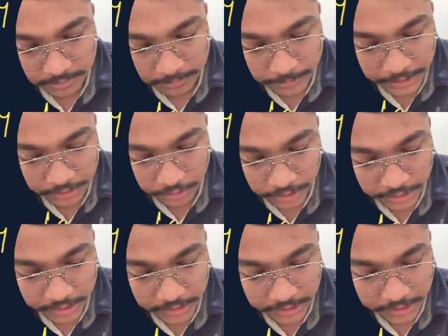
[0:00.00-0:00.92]
main
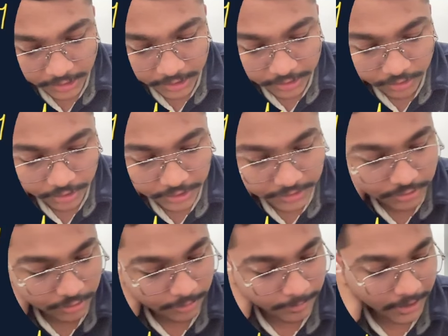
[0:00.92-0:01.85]
content area, and
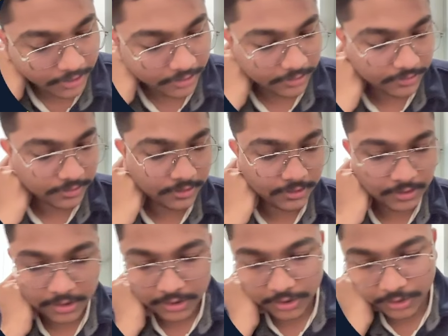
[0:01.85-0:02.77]
contextual panels.
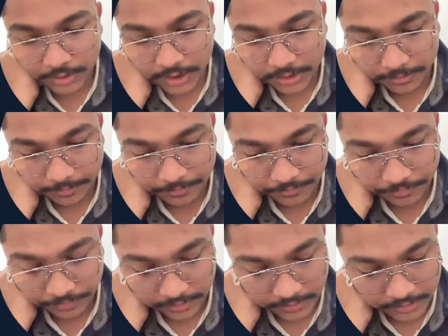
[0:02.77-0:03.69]
Okay,
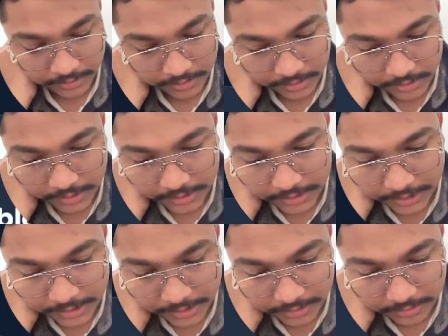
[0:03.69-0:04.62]

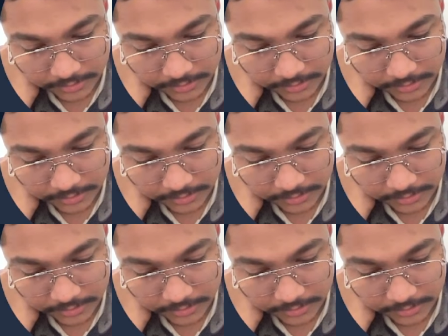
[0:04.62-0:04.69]
then